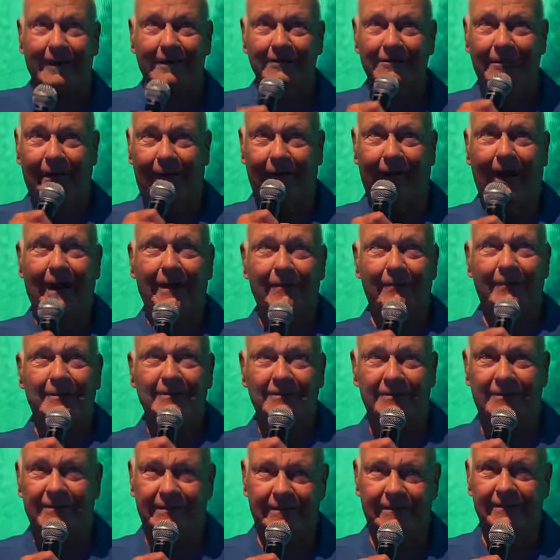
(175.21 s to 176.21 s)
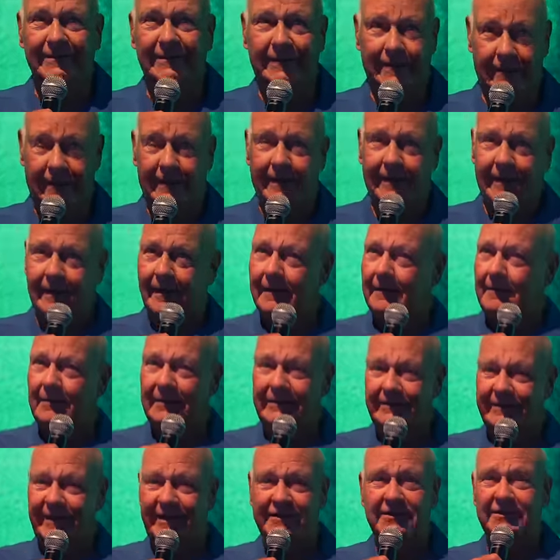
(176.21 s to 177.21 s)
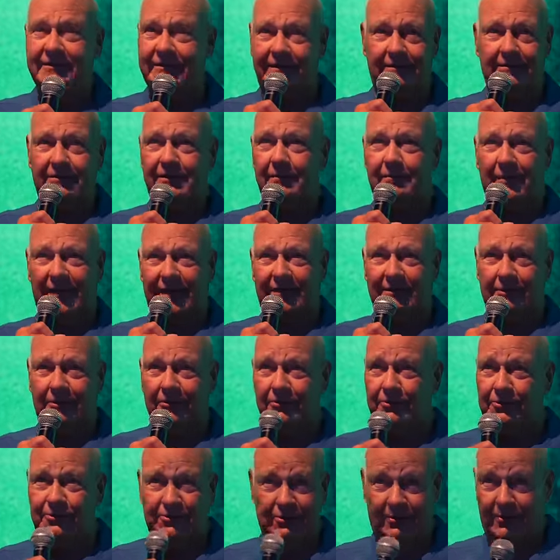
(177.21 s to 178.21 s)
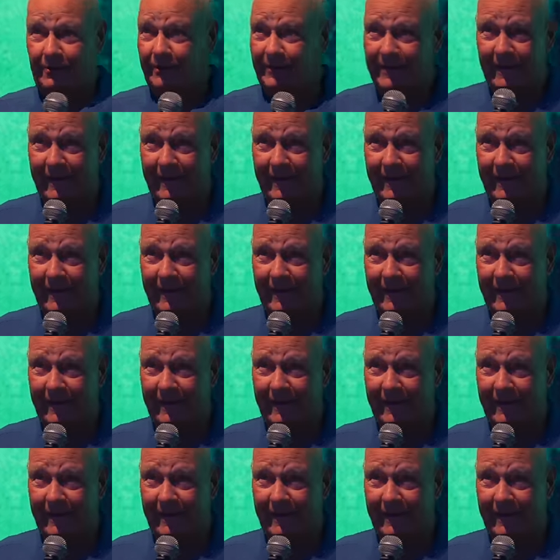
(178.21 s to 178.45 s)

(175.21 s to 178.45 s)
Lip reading: So I was destined to be a loser.